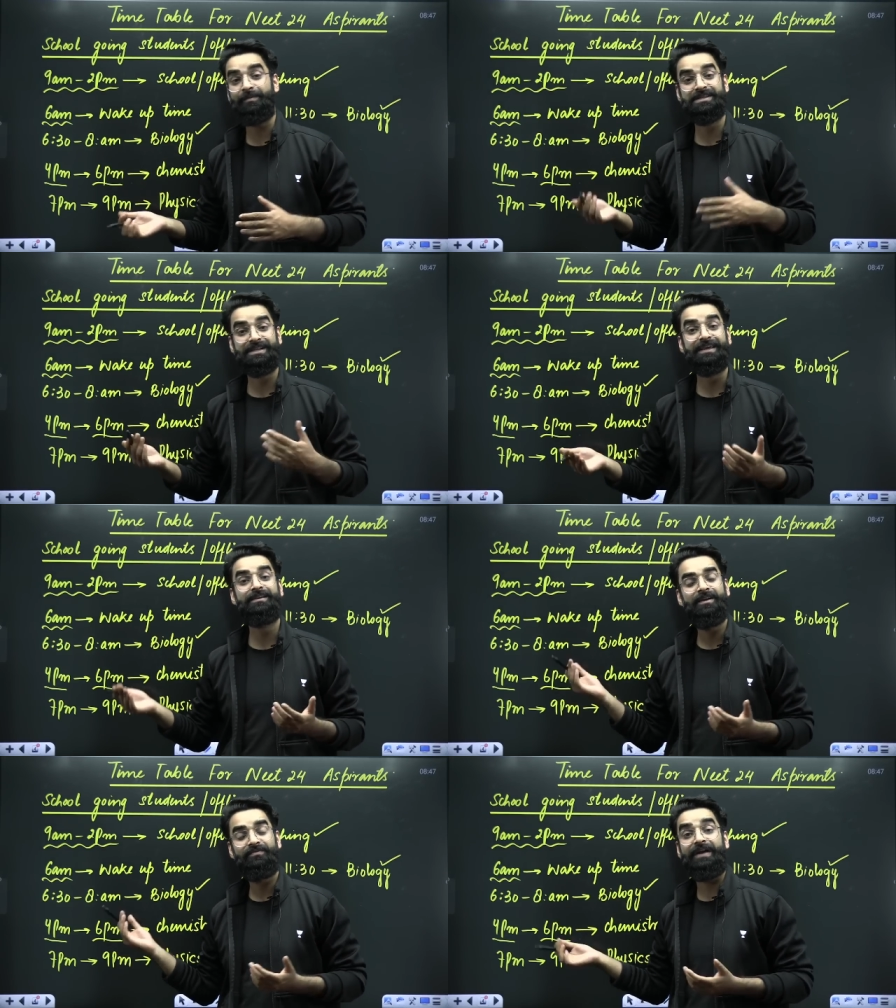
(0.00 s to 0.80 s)
it's like
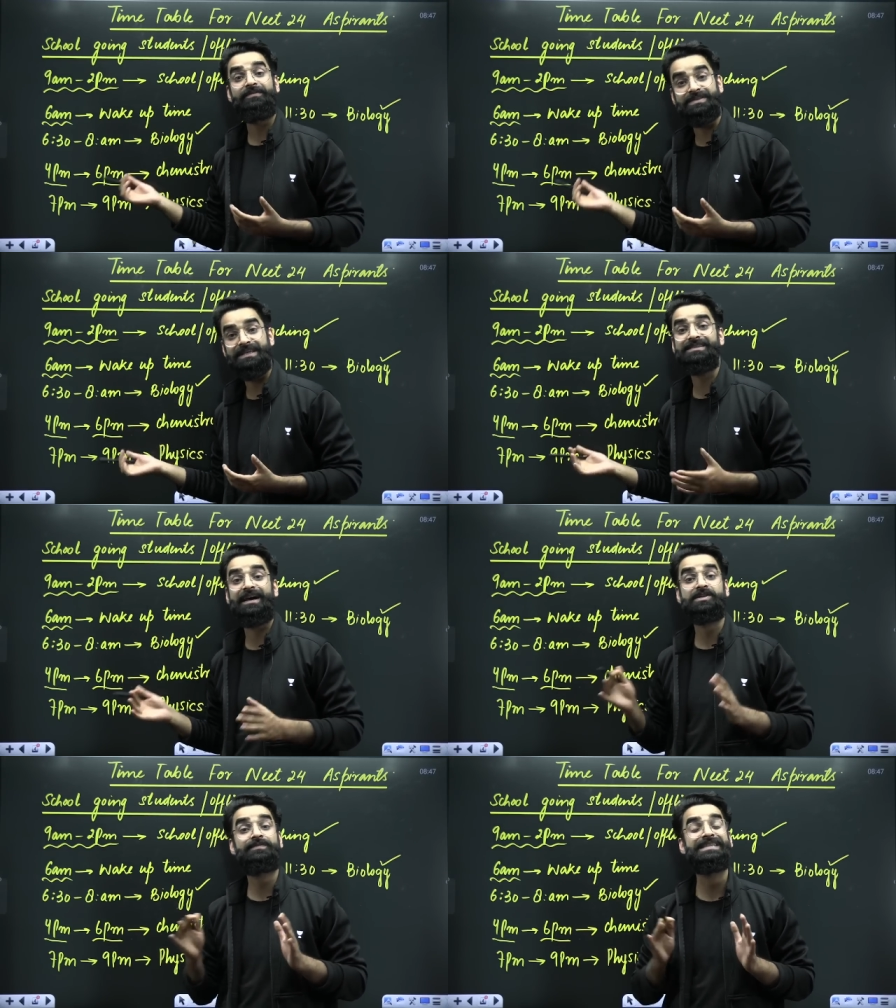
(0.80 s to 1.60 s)
five to six
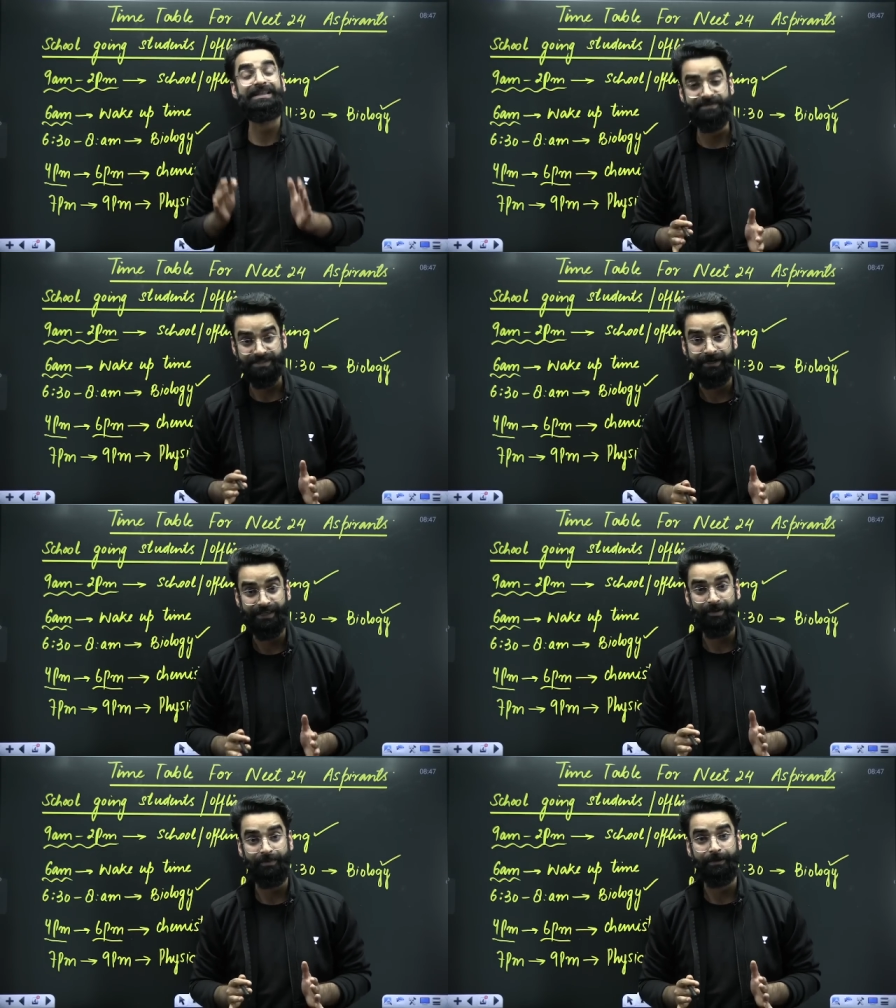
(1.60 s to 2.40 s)
hours of self-study,
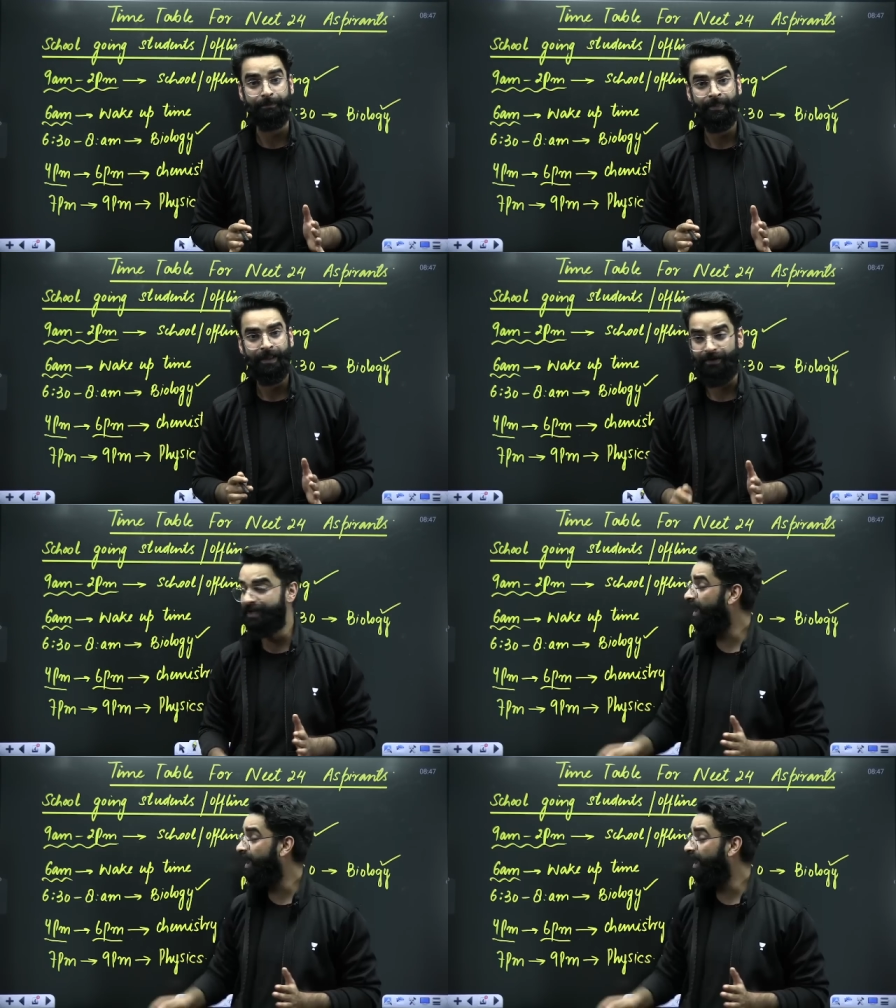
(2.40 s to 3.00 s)
I mean, right?